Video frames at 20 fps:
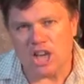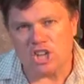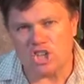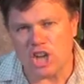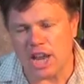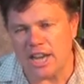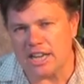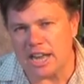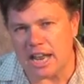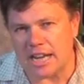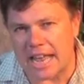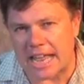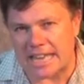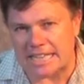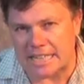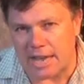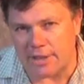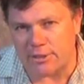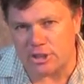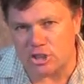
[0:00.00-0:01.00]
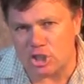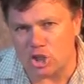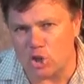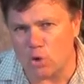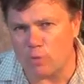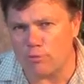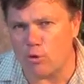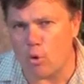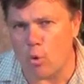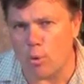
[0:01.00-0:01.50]
Sheng Nun had nothing to
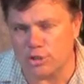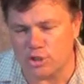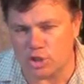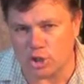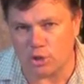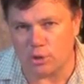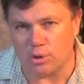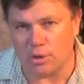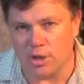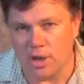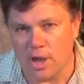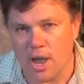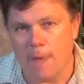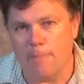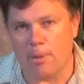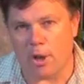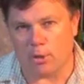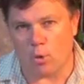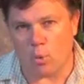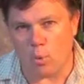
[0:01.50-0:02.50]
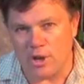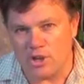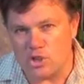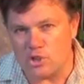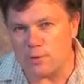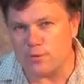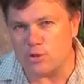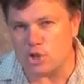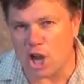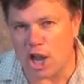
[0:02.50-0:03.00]
look forward to. But the
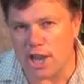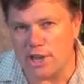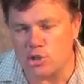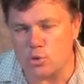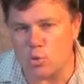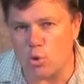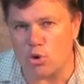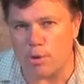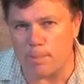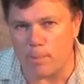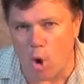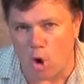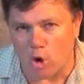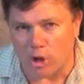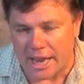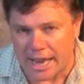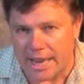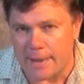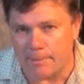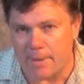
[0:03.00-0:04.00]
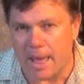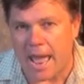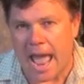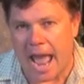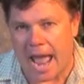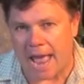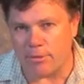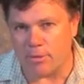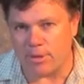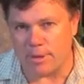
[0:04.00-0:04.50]
winds of change were upon him
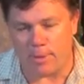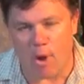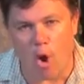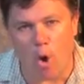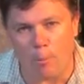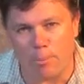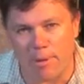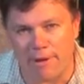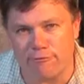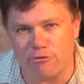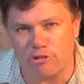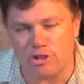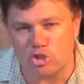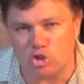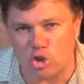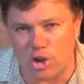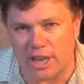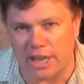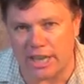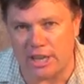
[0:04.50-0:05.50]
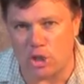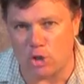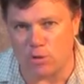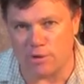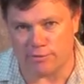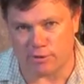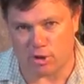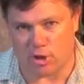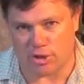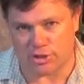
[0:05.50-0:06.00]
and the hot beverage drinking
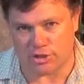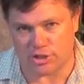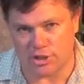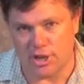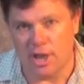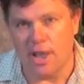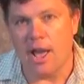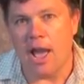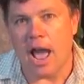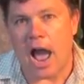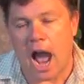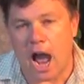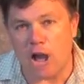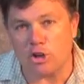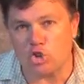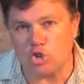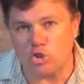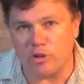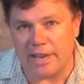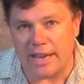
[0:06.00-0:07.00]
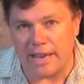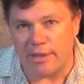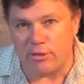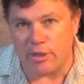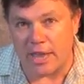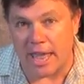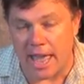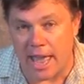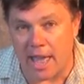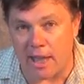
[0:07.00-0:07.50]
universe, ushering in
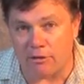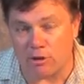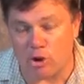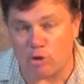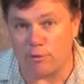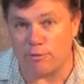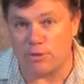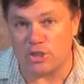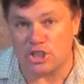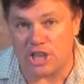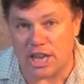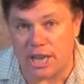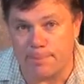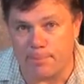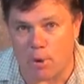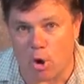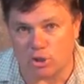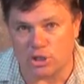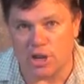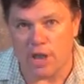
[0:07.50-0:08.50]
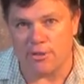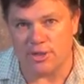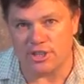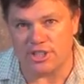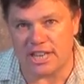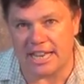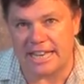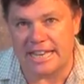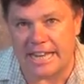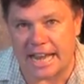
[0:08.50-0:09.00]
the era of the teapot, the
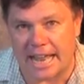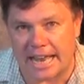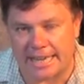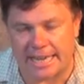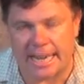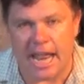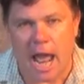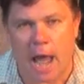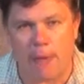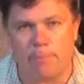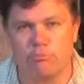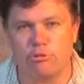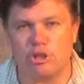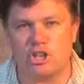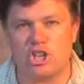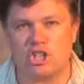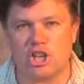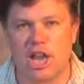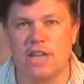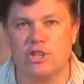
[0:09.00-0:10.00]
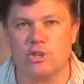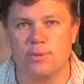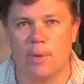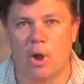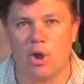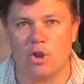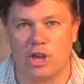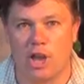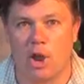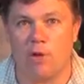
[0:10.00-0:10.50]
tea lady and British
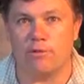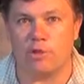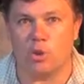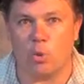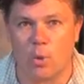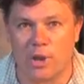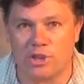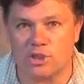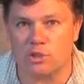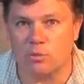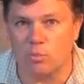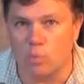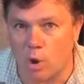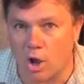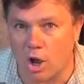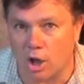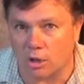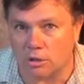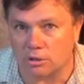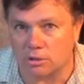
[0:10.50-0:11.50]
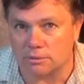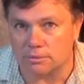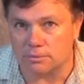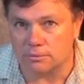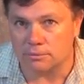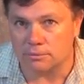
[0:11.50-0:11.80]
hegemony over the Western world.